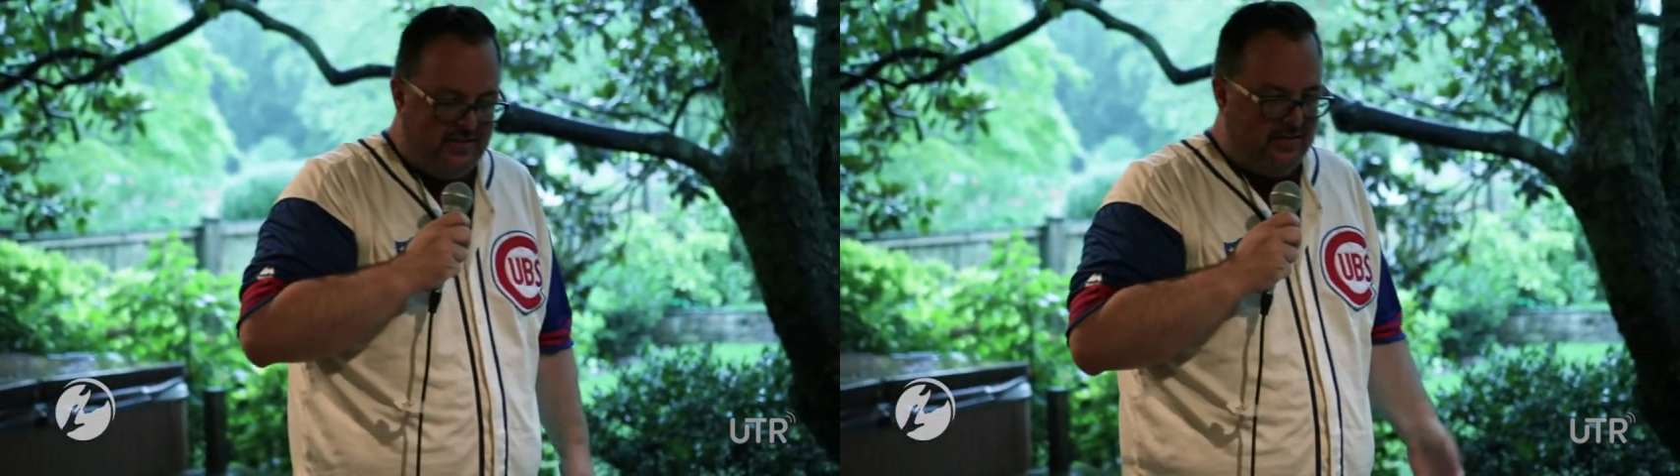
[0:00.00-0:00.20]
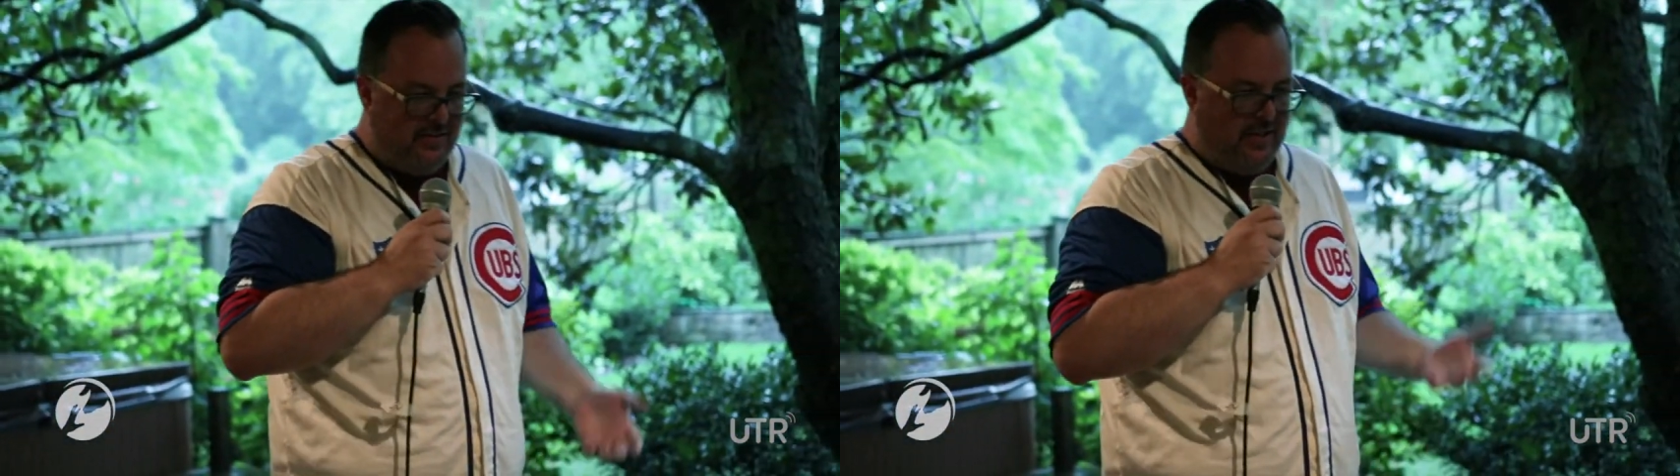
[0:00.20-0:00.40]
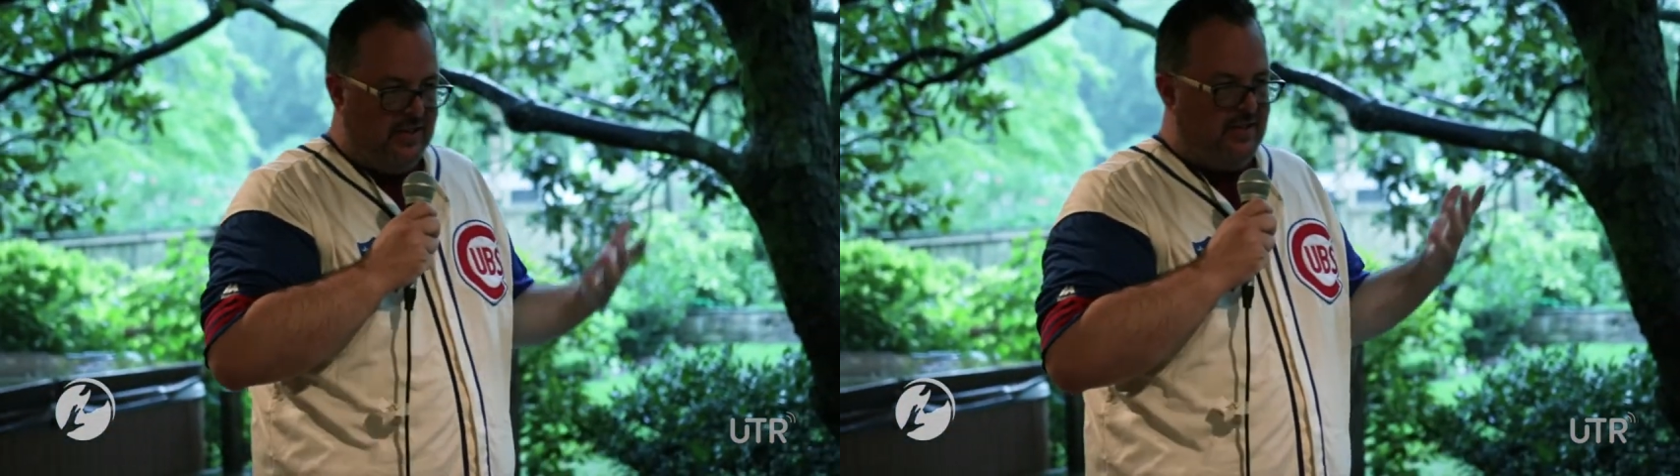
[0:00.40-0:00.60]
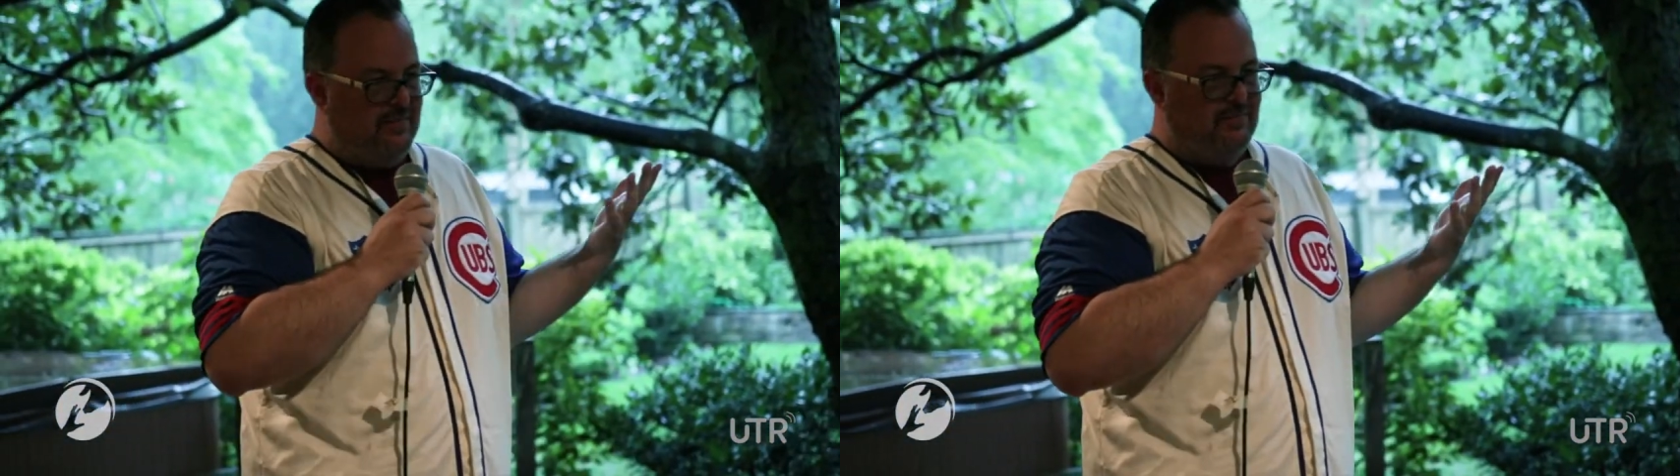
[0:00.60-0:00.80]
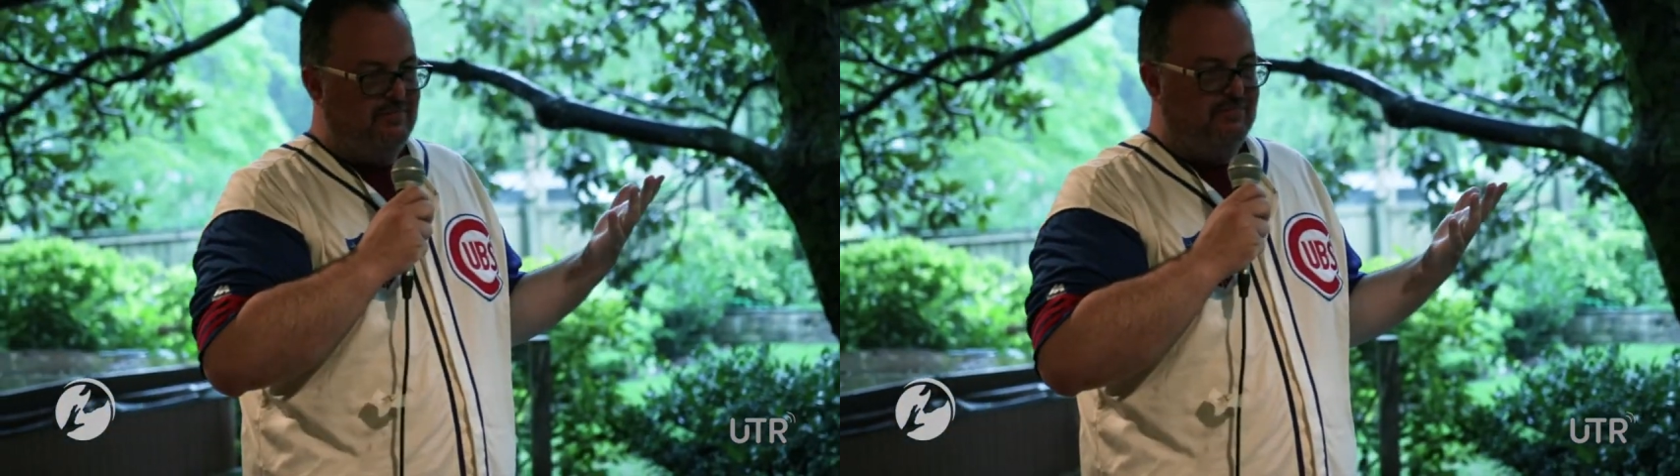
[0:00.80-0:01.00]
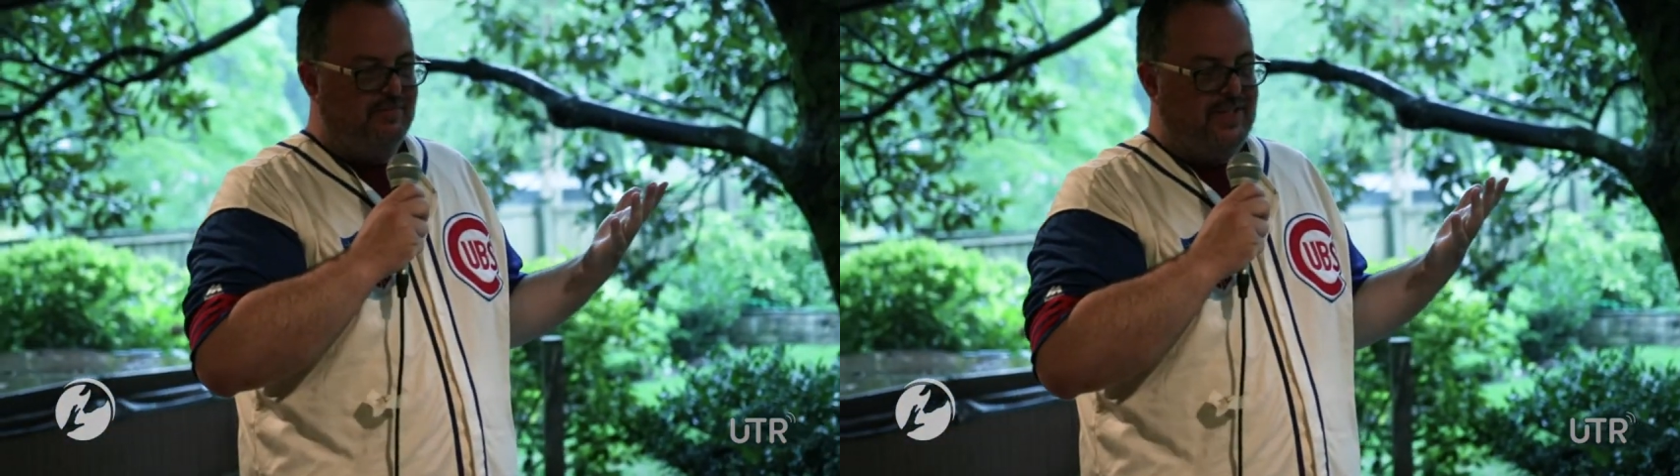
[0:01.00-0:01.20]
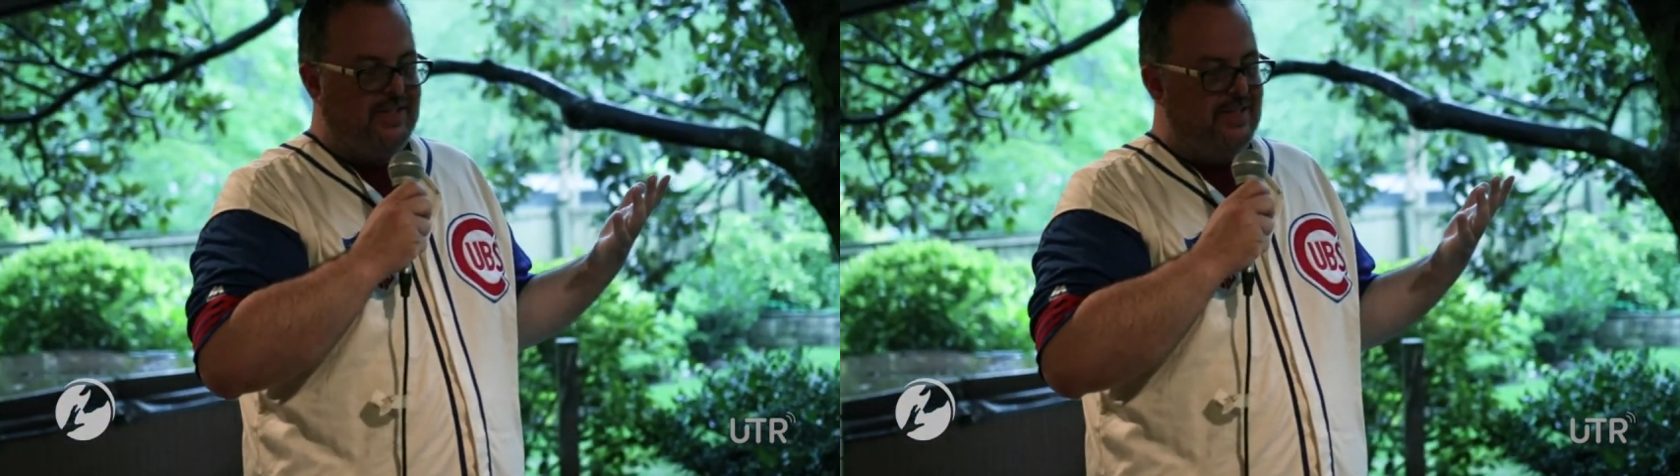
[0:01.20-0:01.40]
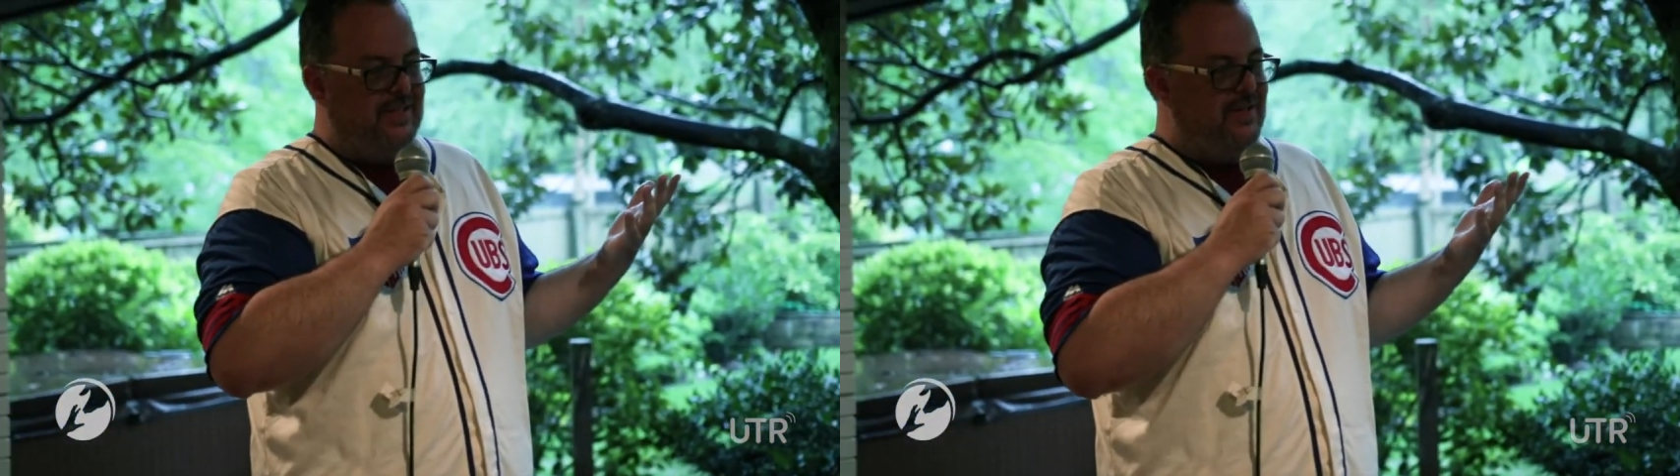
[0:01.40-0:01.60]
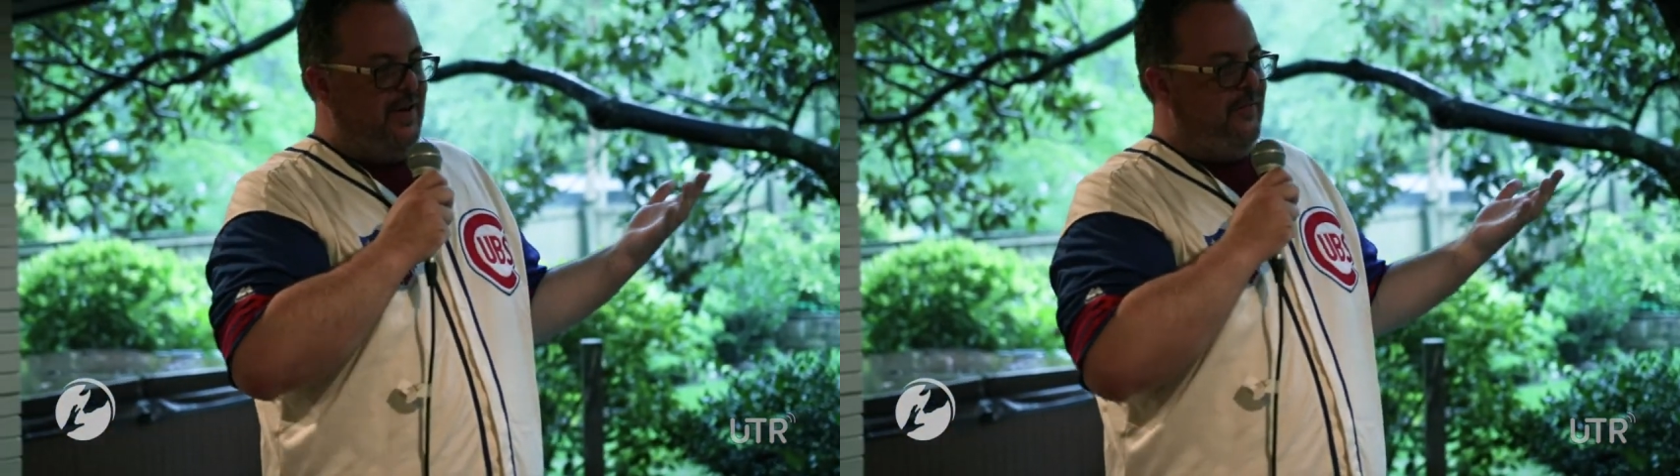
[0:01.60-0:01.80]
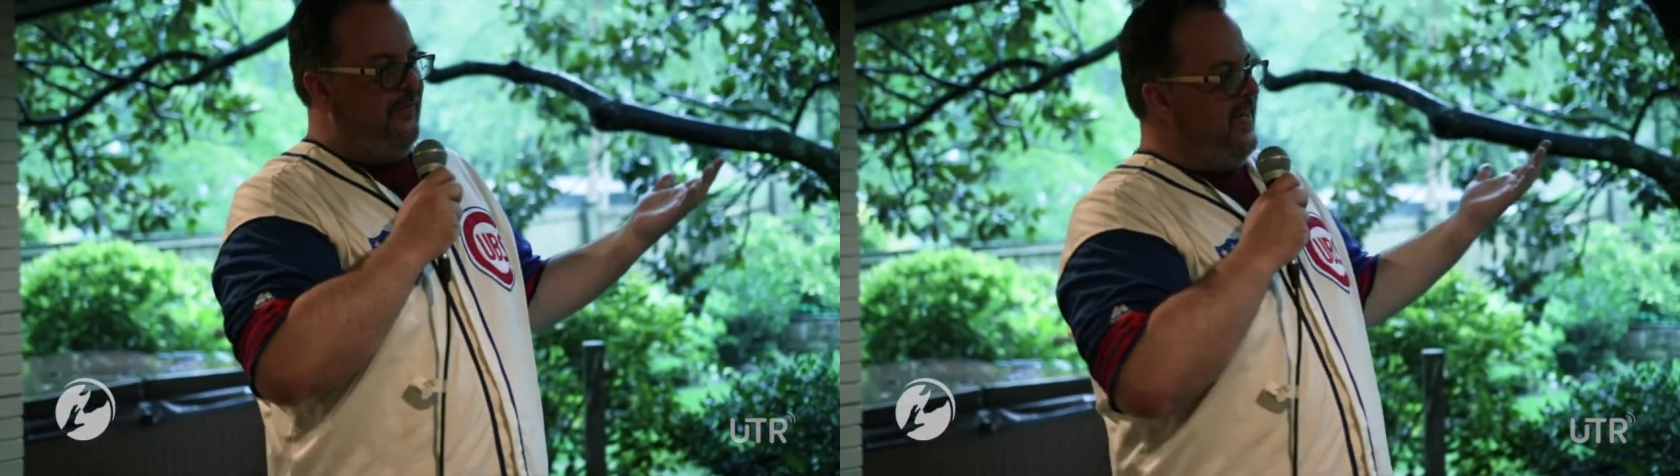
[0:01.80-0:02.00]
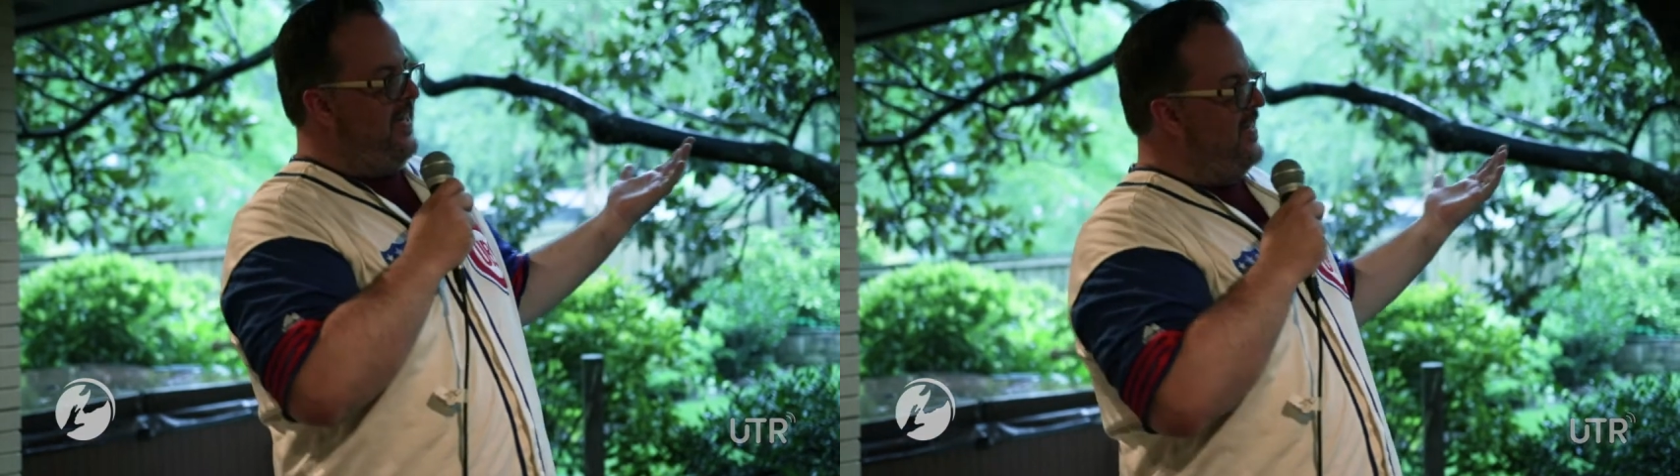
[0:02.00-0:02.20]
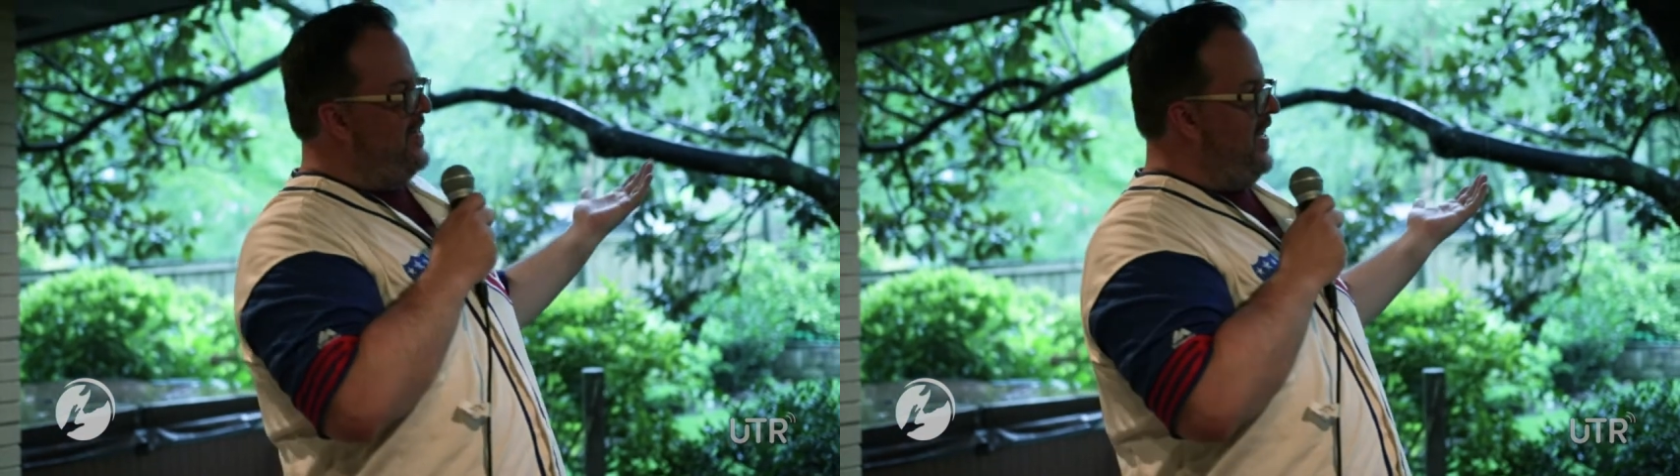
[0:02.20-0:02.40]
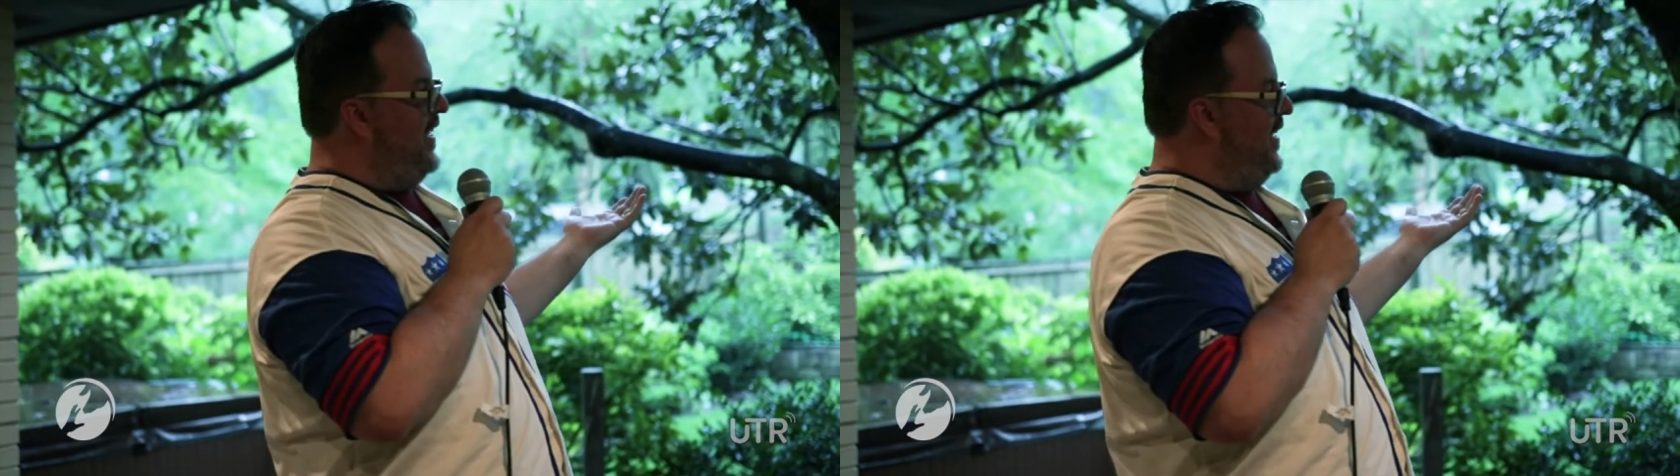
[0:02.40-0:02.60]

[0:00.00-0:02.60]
Like a fitting setting